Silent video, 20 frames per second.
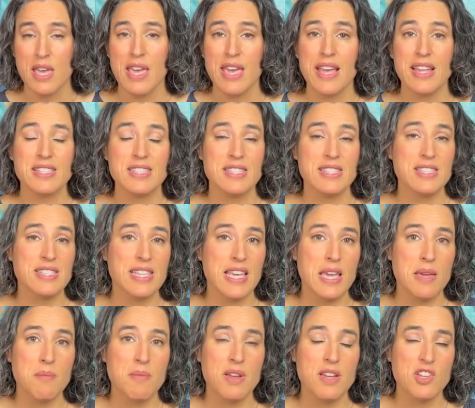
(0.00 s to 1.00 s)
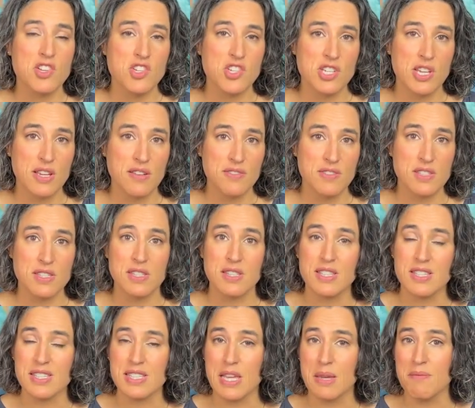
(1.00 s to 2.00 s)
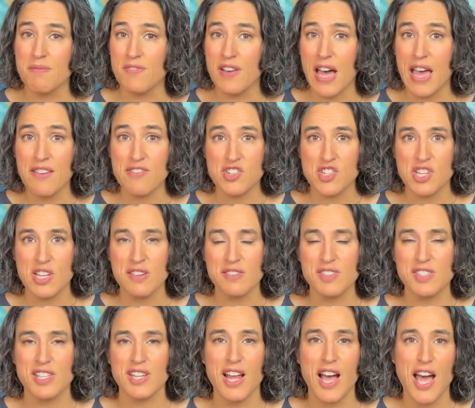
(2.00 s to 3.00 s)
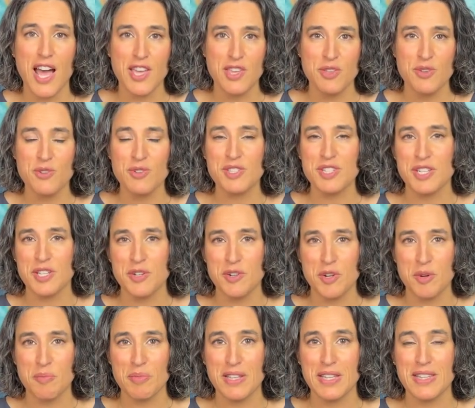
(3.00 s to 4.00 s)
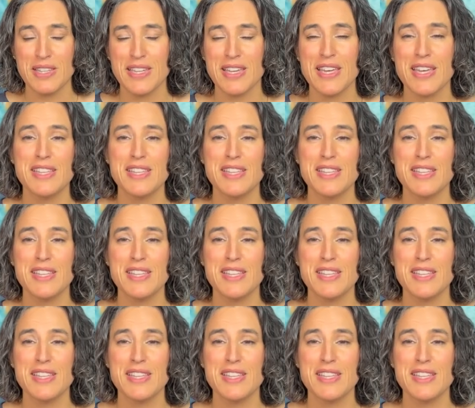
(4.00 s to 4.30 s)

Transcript: It's the same shifts, the same five shifts that I use to heal completely,